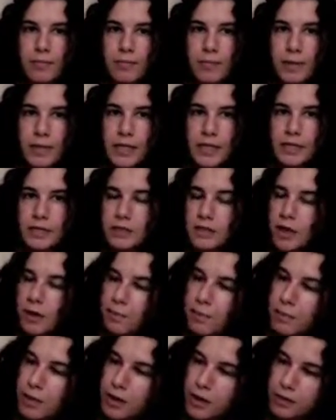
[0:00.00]
Big
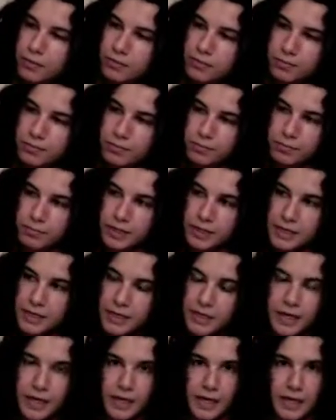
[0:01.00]
dhamma,
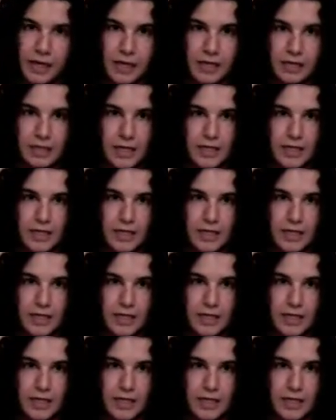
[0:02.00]
big, and it's